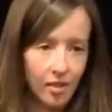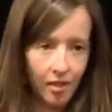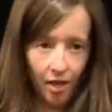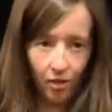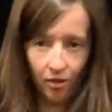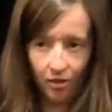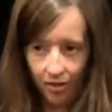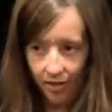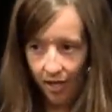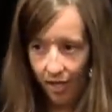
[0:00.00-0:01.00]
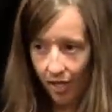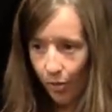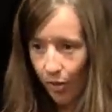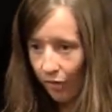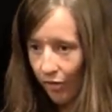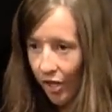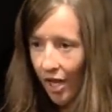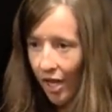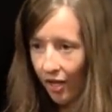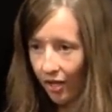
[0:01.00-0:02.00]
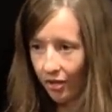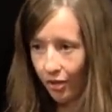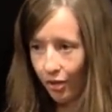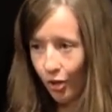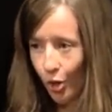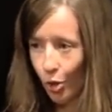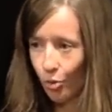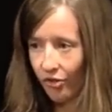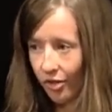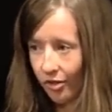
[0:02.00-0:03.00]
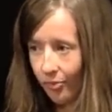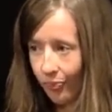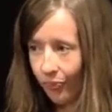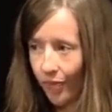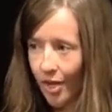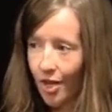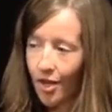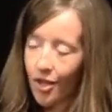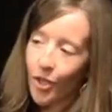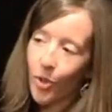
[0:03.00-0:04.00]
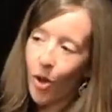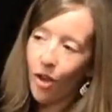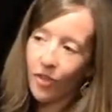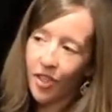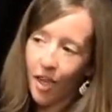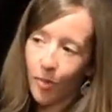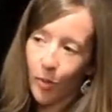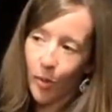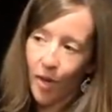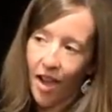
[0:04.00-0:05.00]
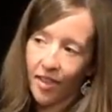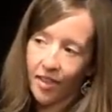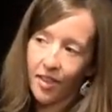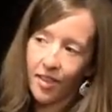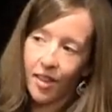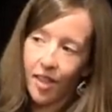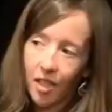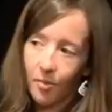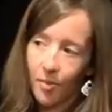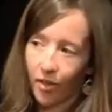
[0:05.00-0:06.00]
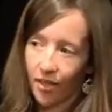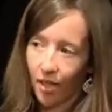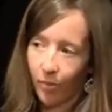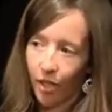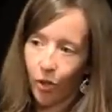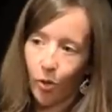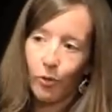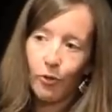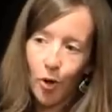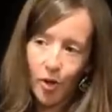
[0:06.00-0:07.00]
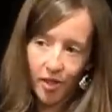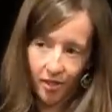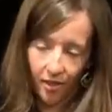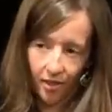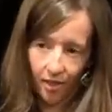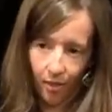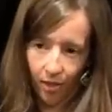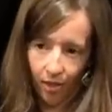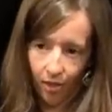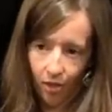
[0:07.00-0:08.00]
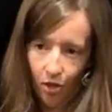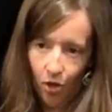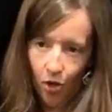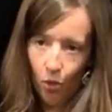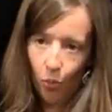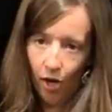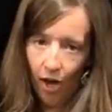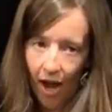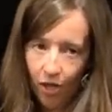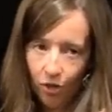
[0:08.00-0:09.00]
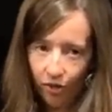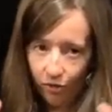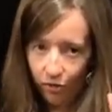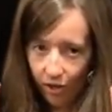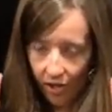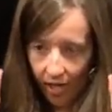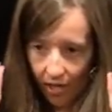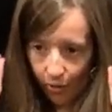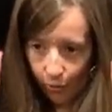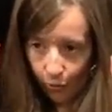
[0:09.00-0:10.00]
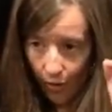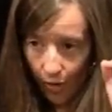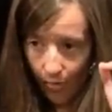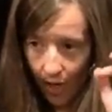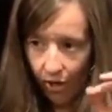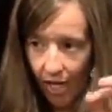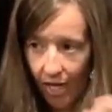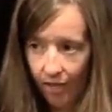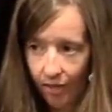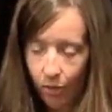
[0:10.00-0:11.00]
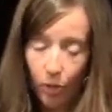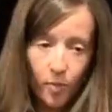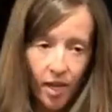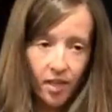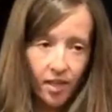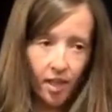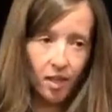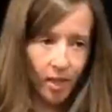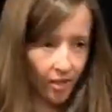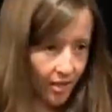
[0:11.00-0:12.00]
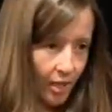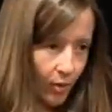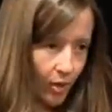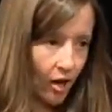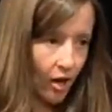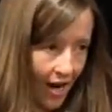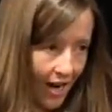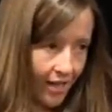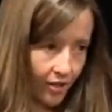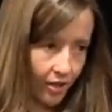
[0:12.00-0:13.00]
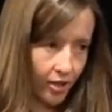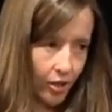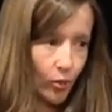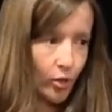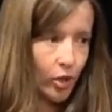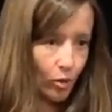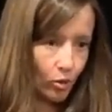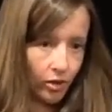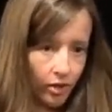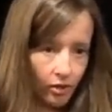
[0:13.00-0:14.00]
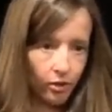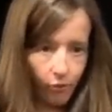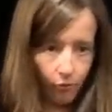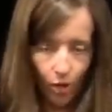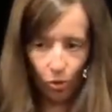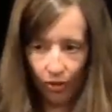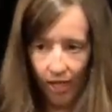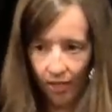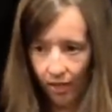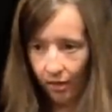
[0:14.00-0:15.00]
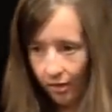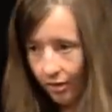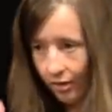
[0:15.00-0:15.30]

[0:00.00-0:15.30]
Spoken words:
in our society, we are very head-driven. So oftentimes when we're asked to think about something or focus on something, we're actually looking at it from our heads, which makes sense because that's where our eyes are, so we're usually visualizing